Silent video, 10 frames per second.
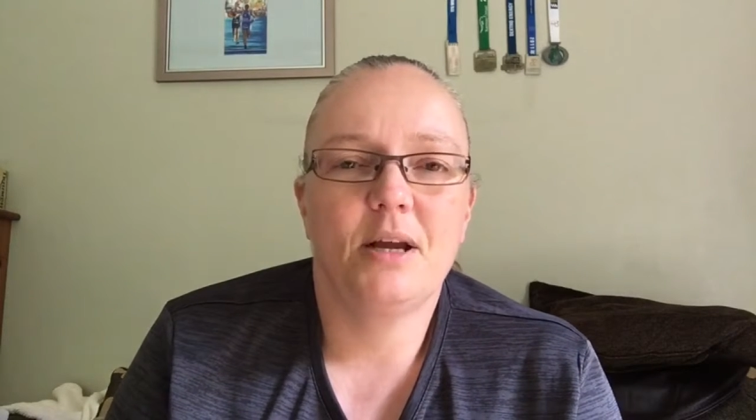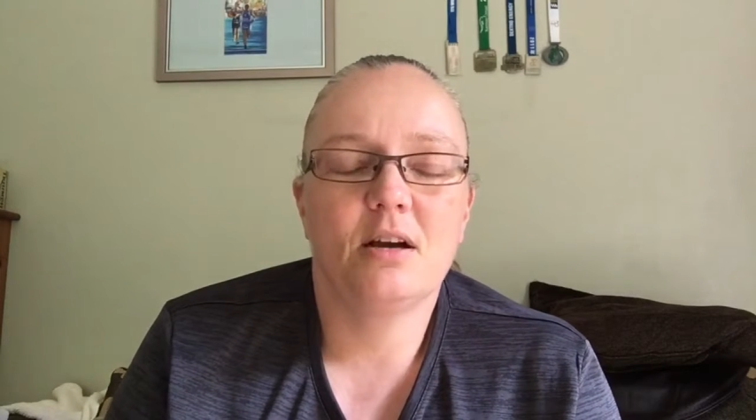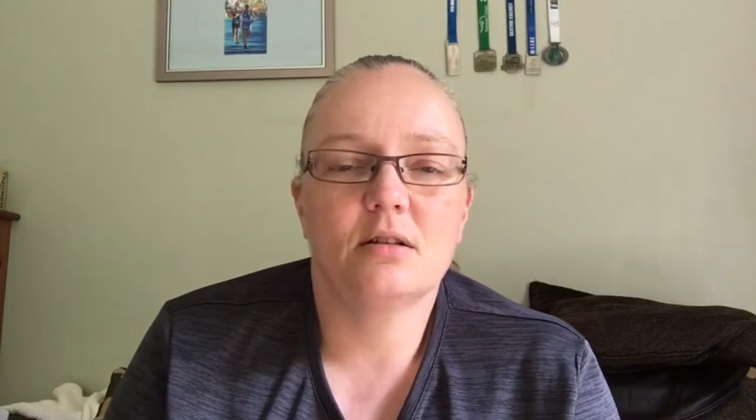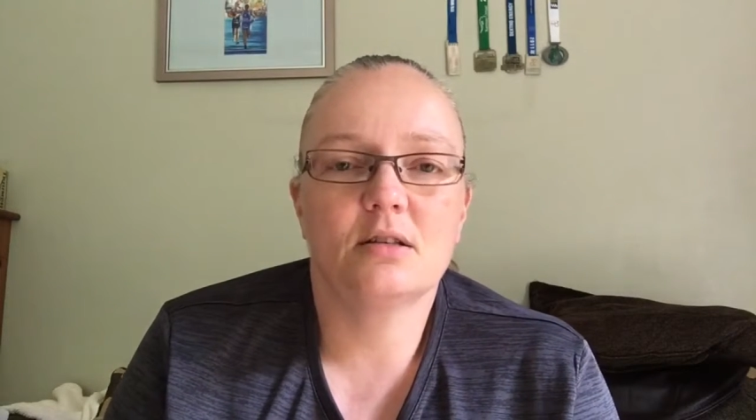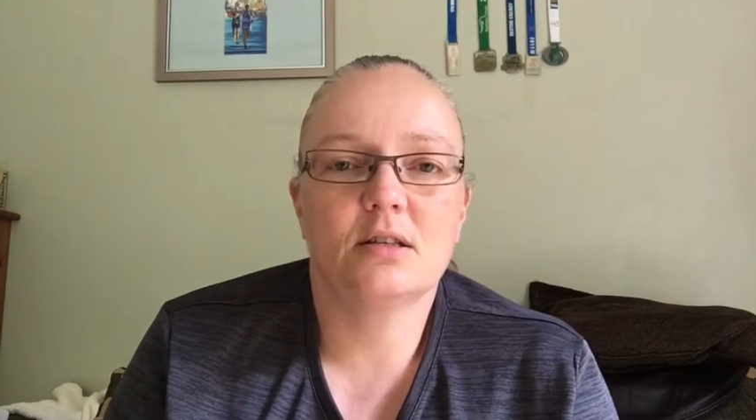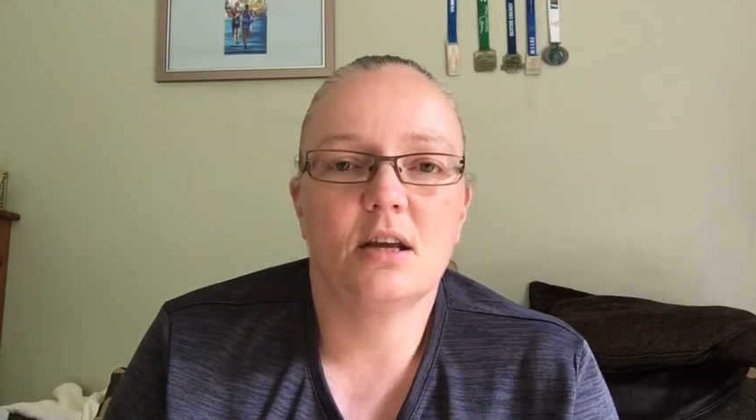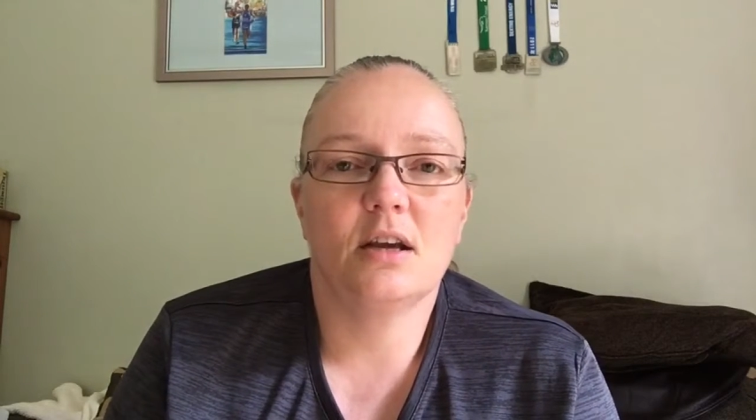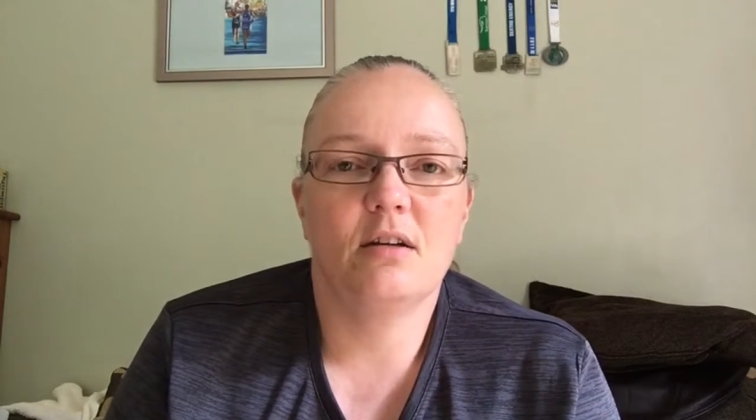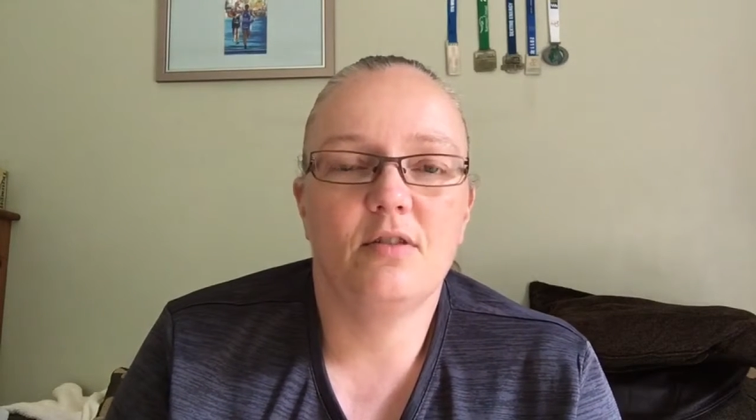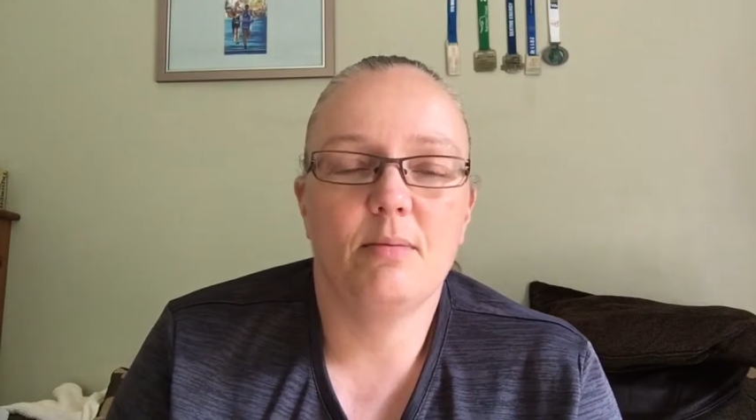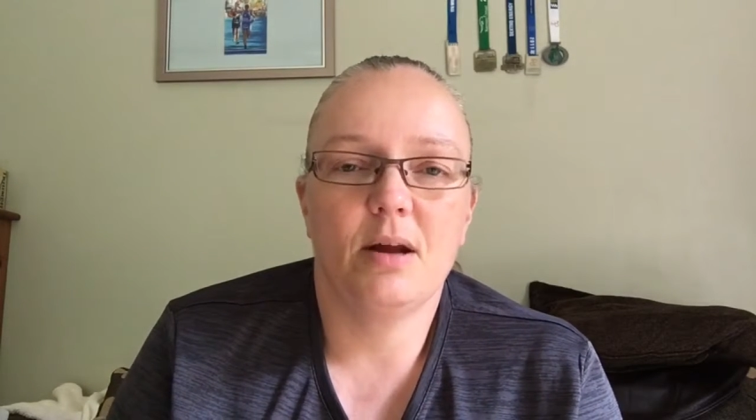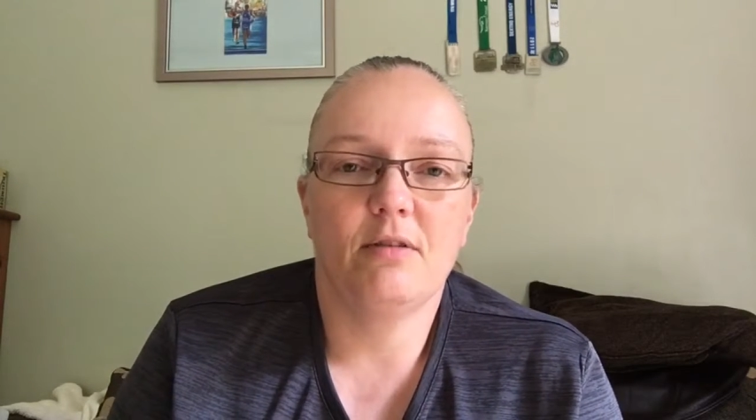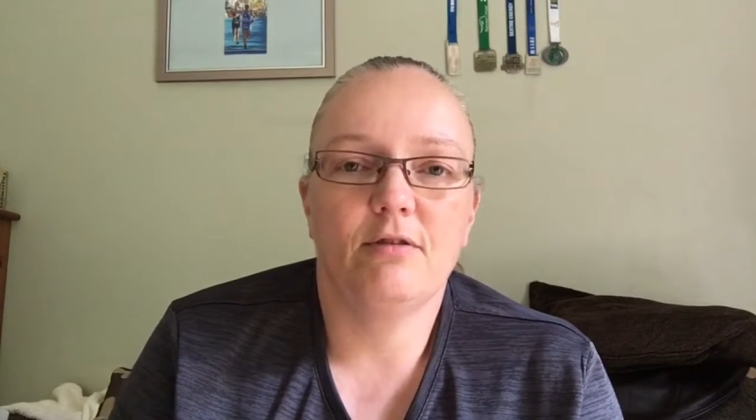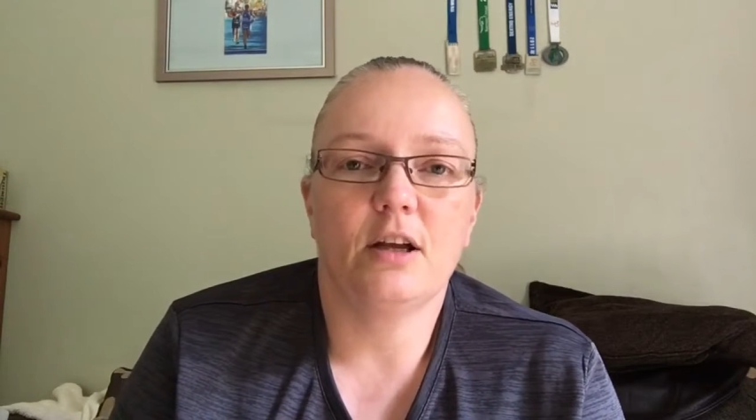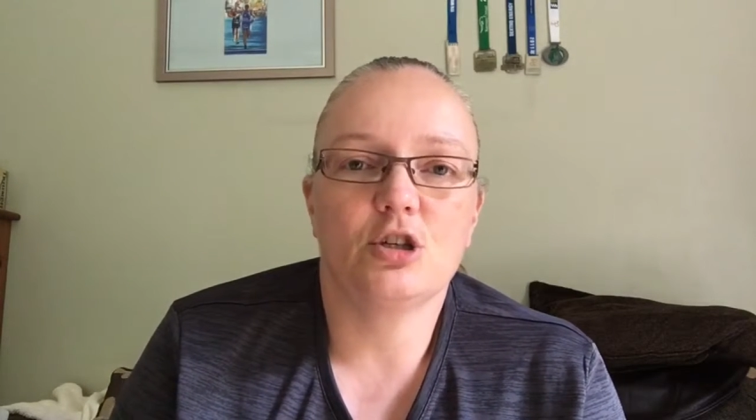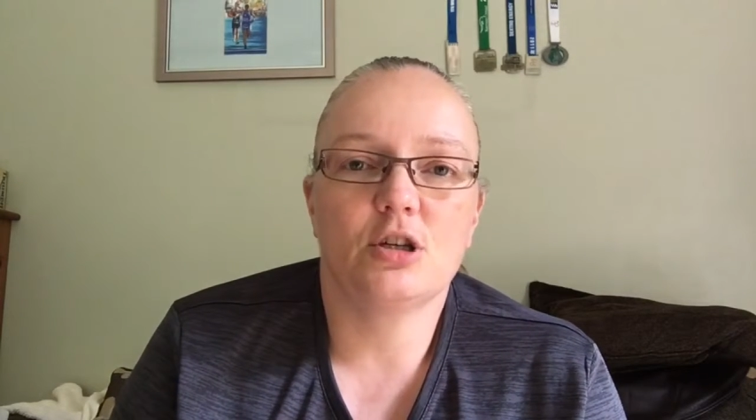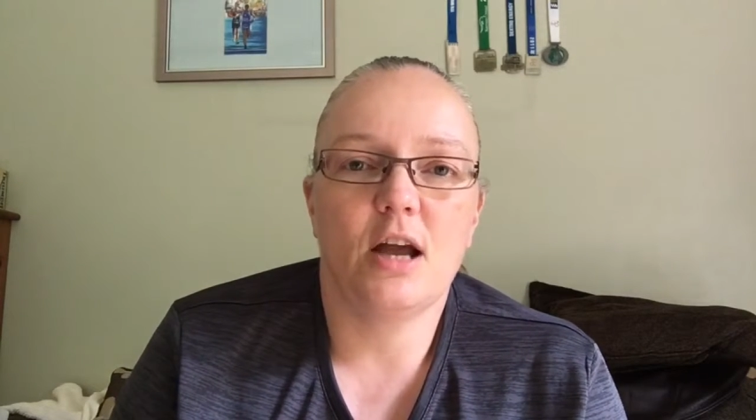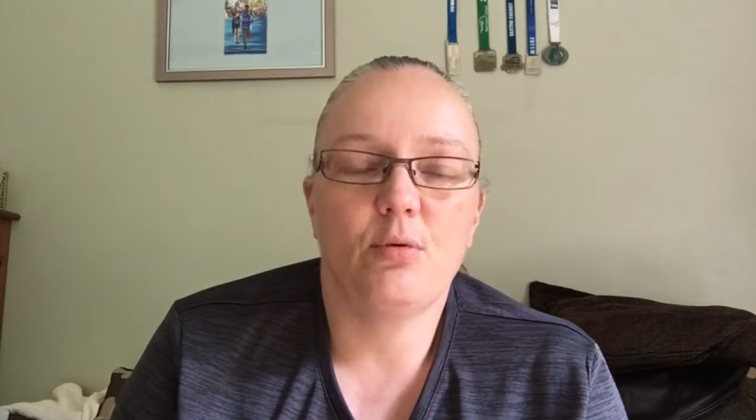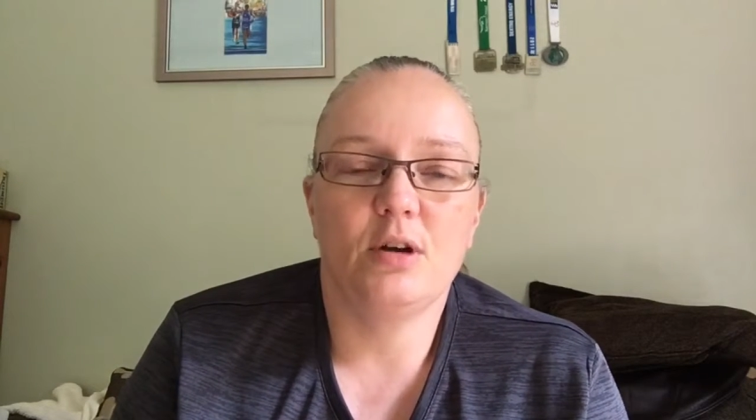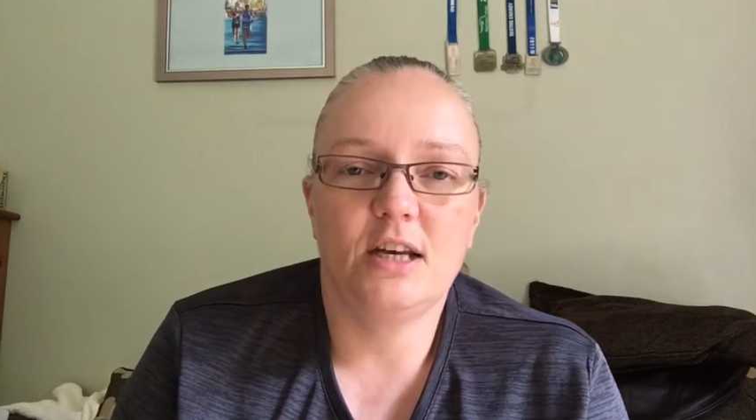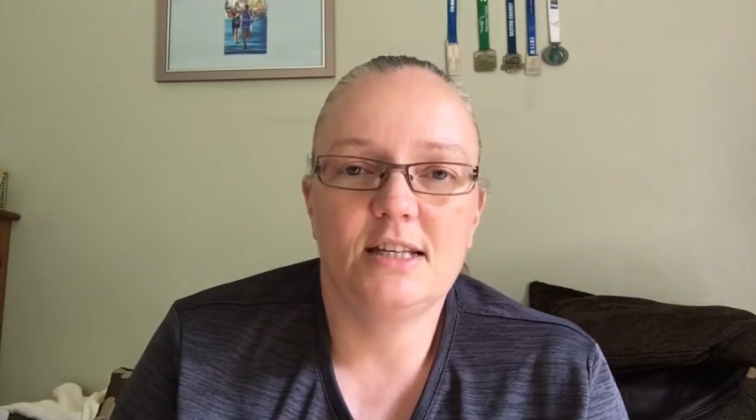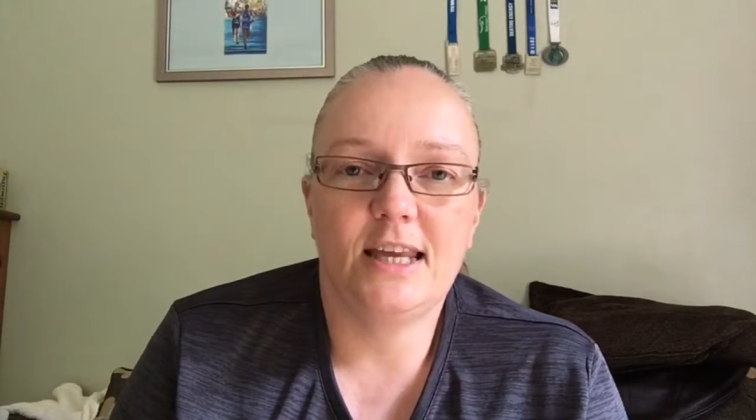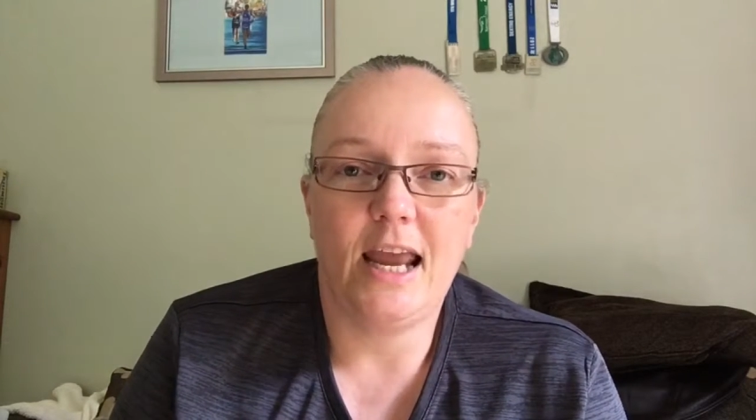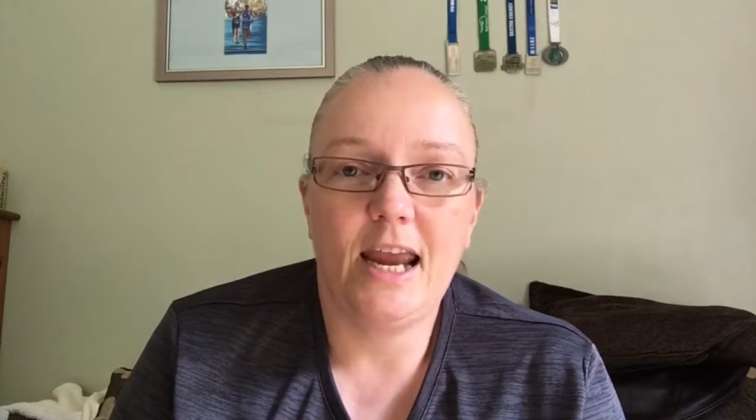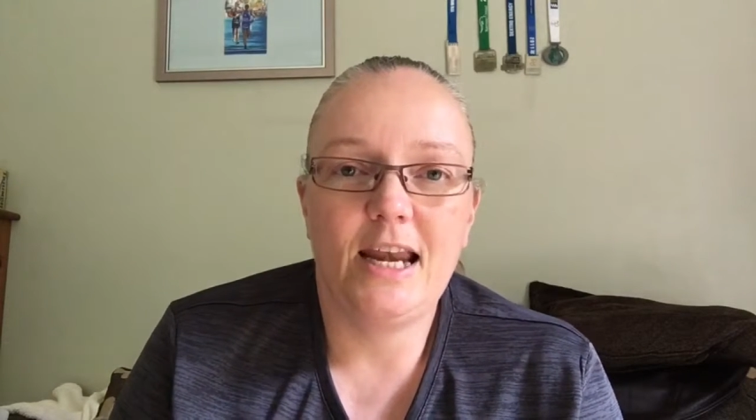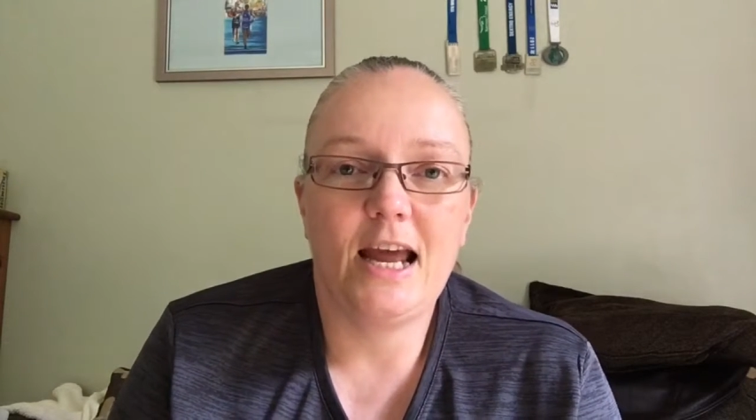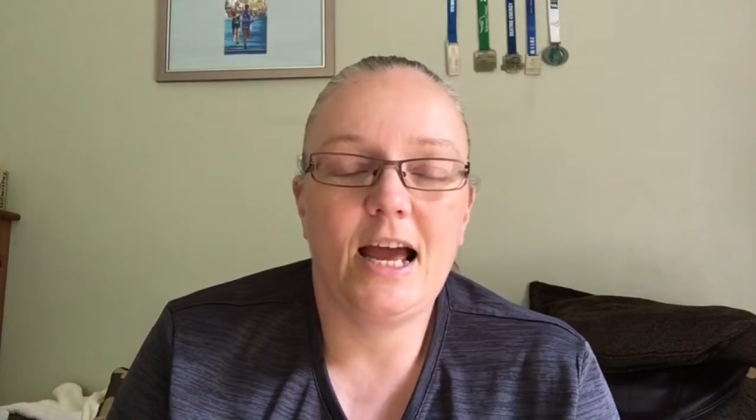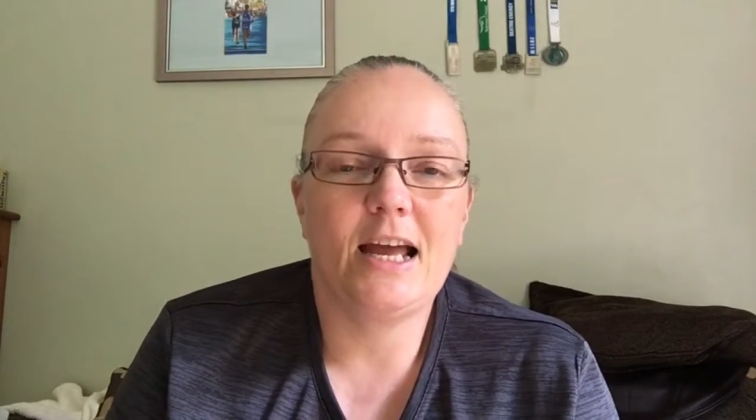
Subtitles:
because of the amount of flexion I would need to gain,